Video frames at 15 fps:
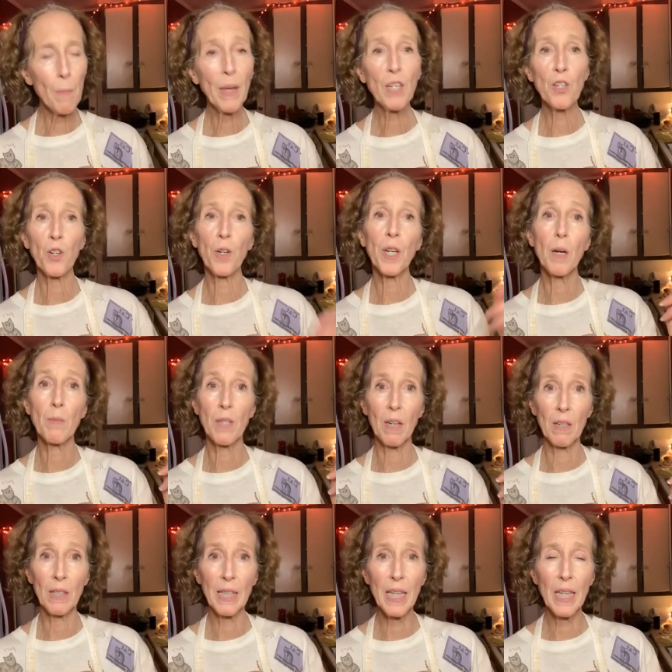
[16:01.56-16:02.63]
and make sure it
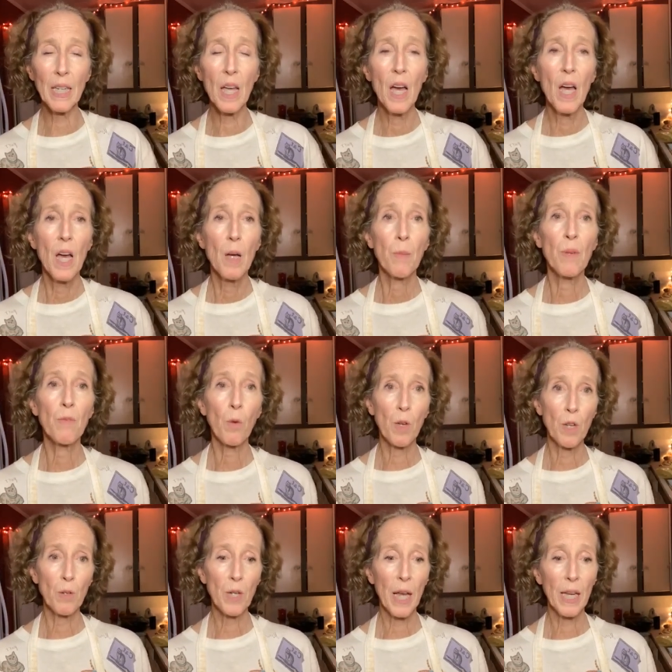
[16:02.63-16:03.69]
comes out clean
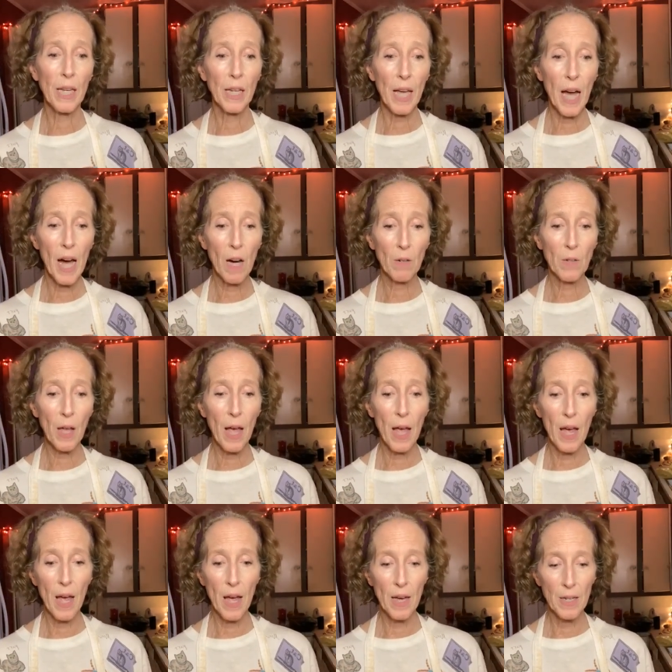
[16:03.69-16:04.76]
before you take it out
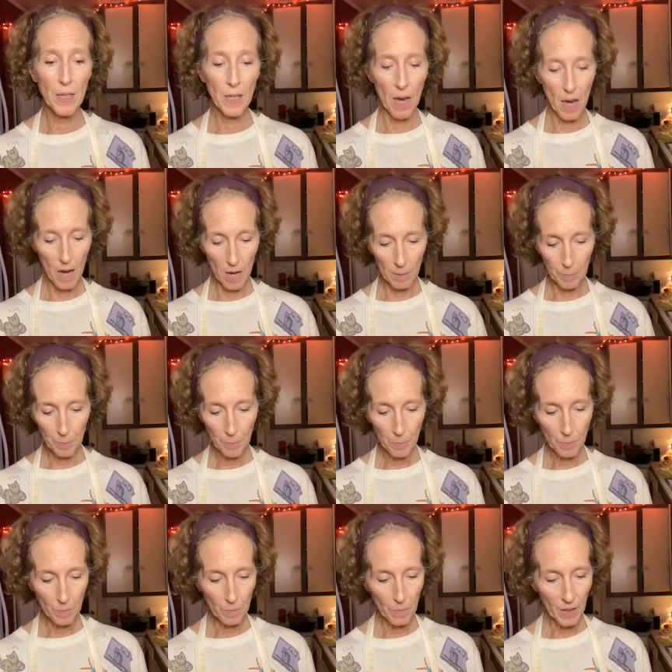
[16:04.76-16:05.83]
and
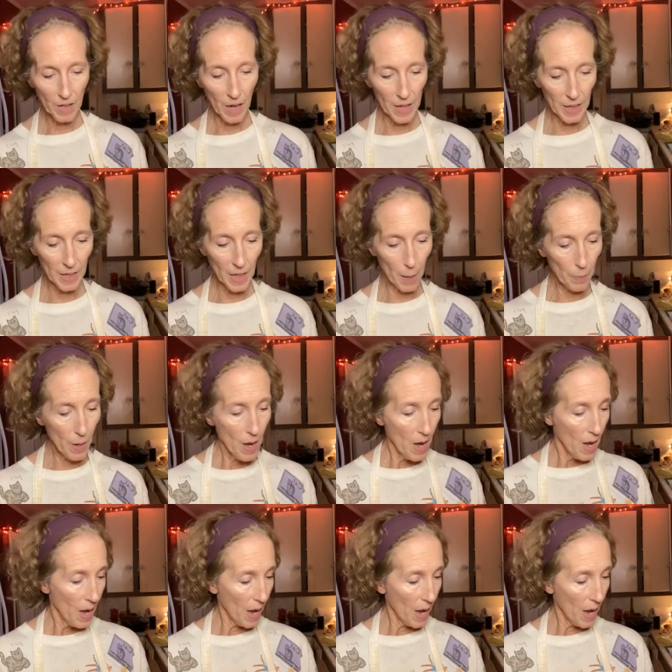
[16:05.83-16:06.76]
cut it up.